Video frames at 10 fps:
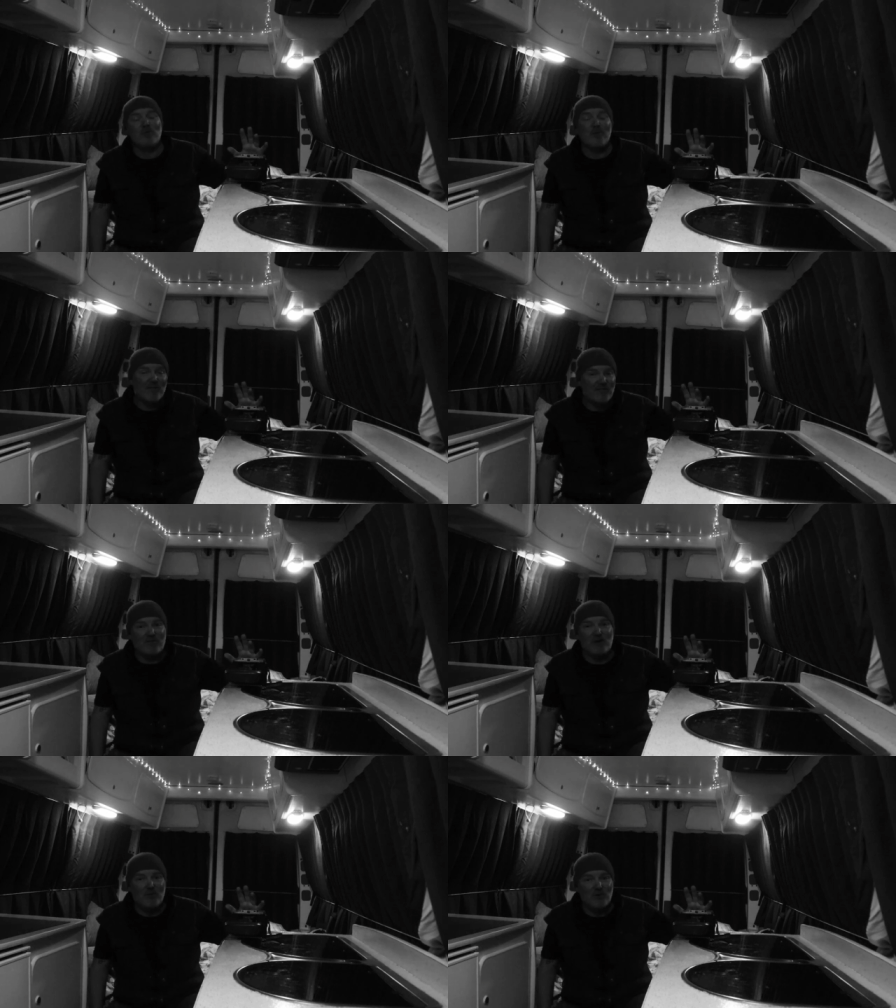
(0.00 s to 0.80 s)
some of my
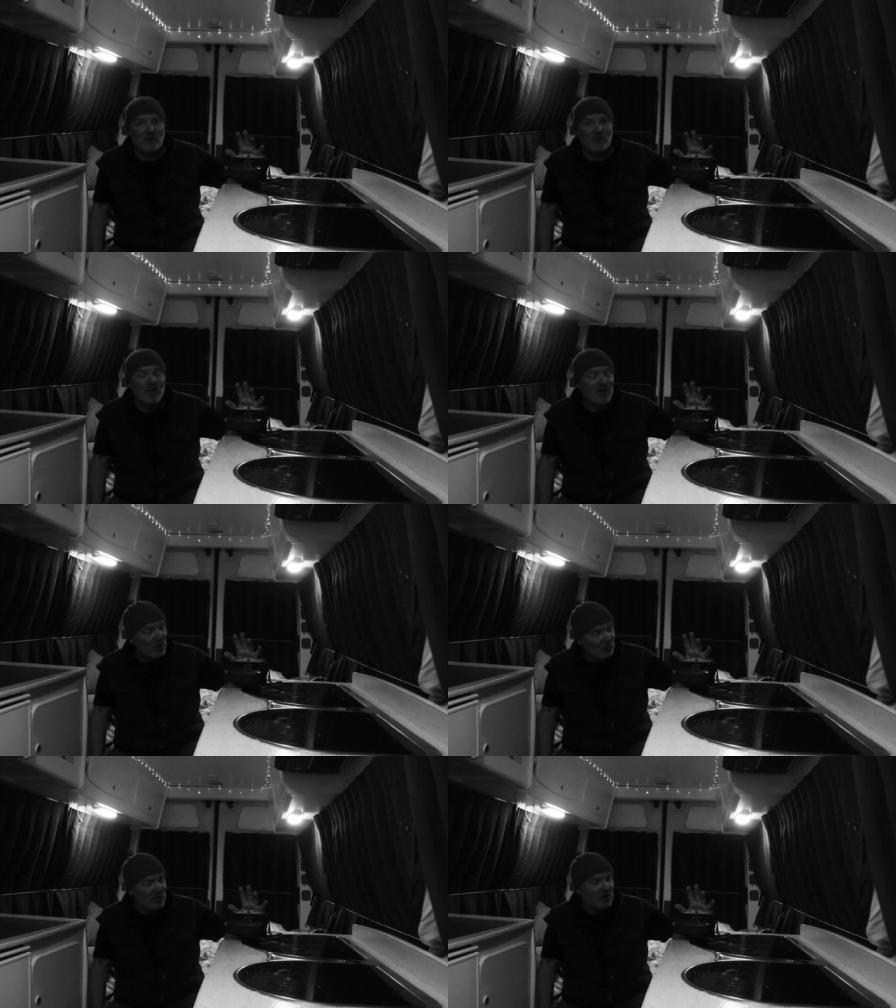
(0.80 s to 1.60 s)
favorite images.
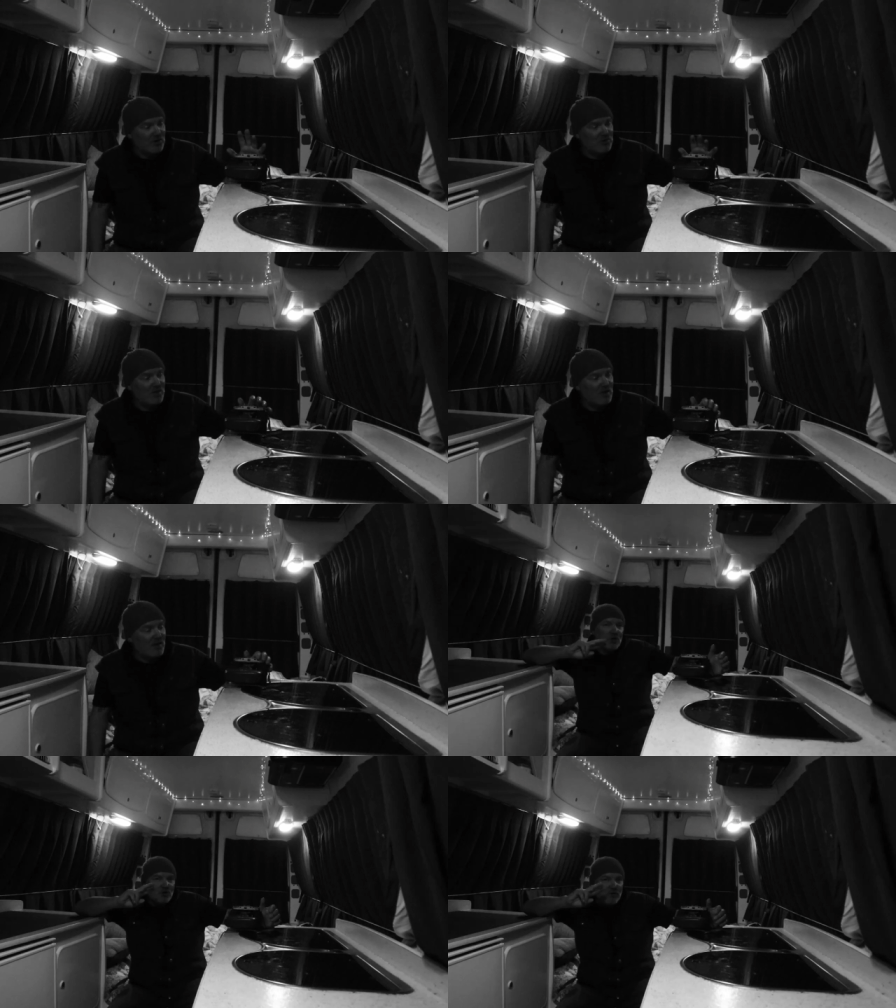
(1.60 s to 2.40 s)
It really is.
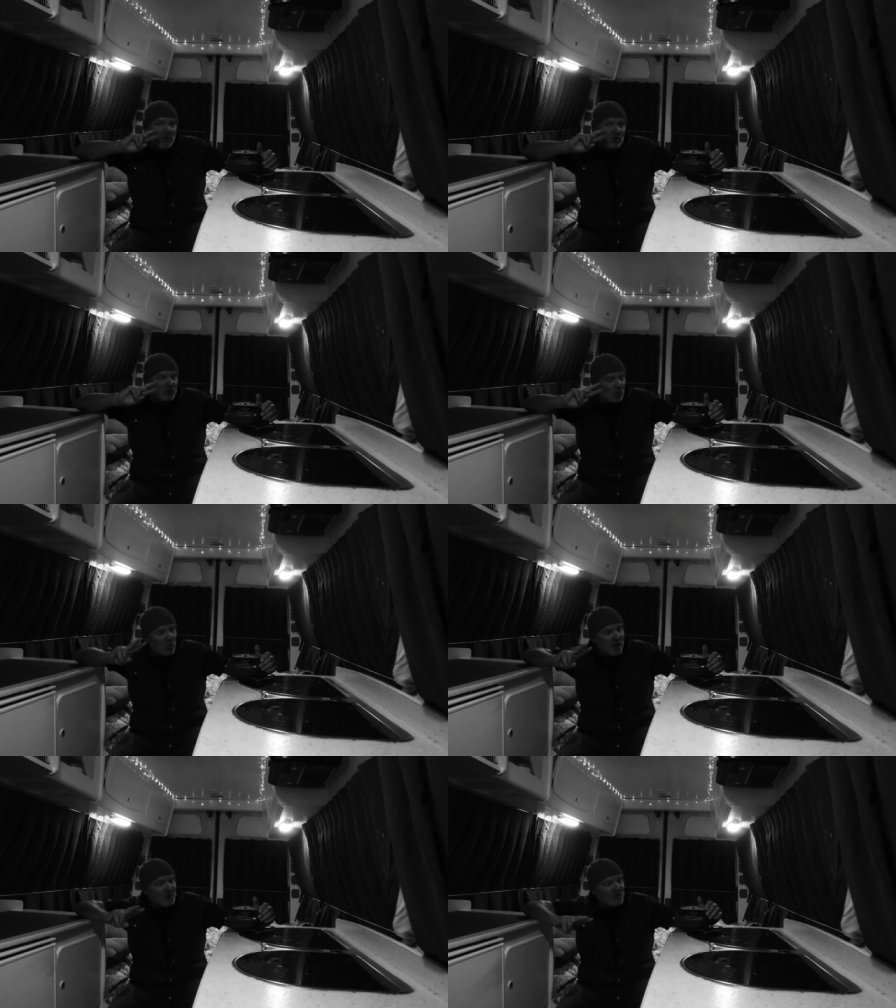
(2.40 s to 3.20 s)
So I've got two
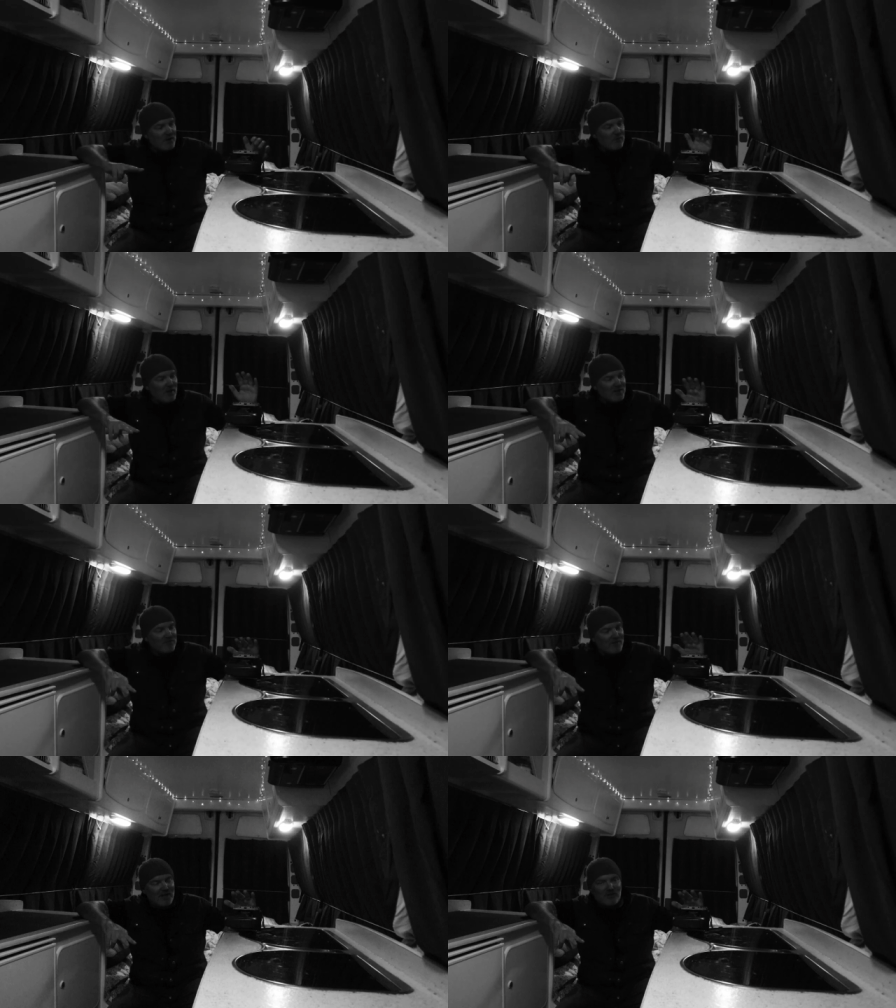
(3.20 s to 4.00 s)
ways of
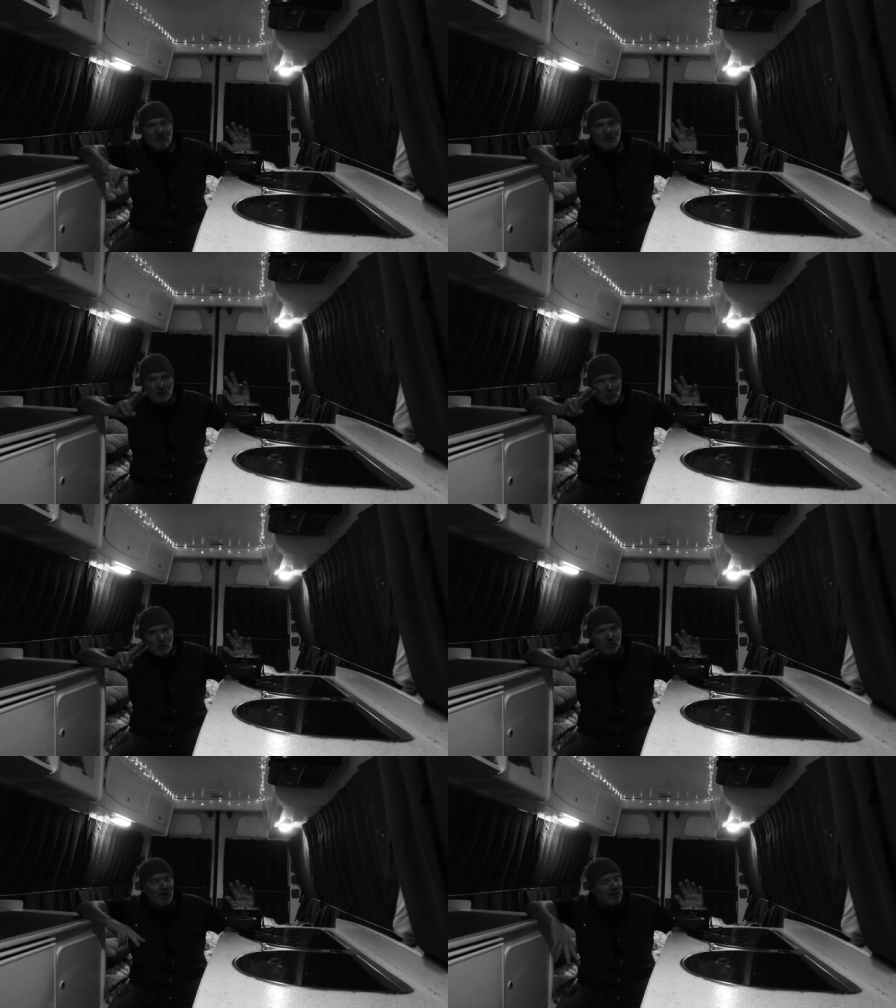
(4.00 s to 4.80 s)
rectifying these
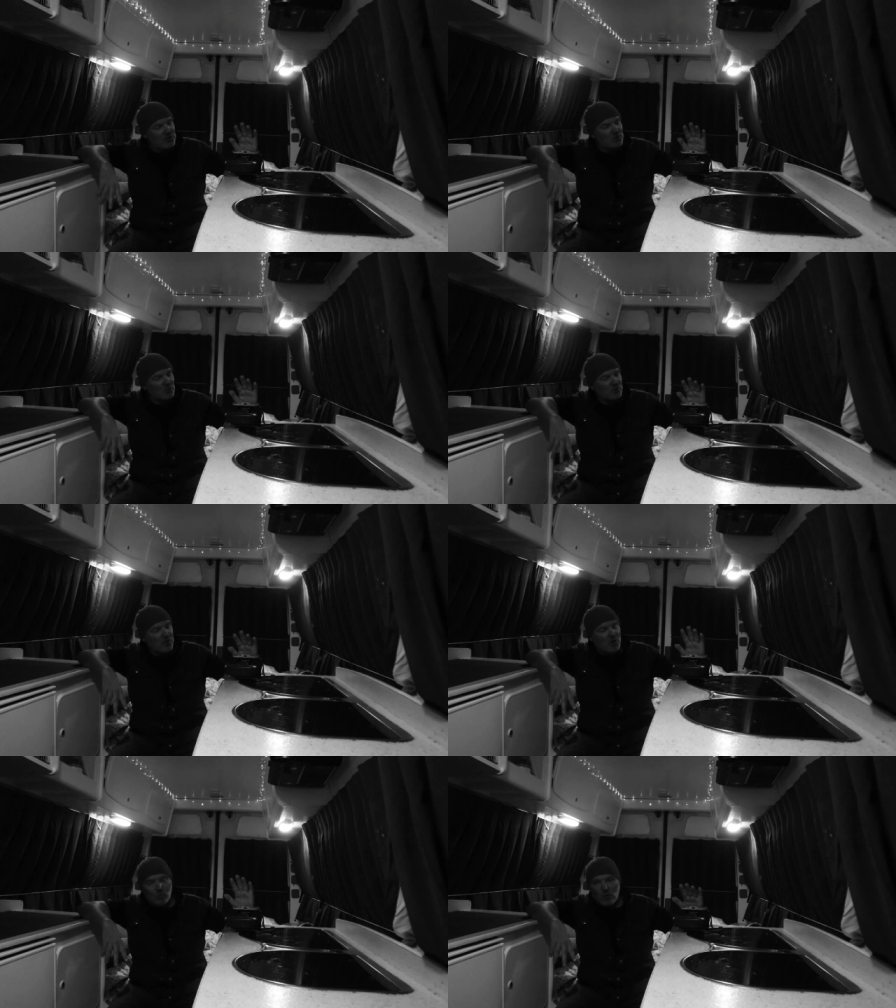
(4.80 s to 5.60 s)
two slight issues.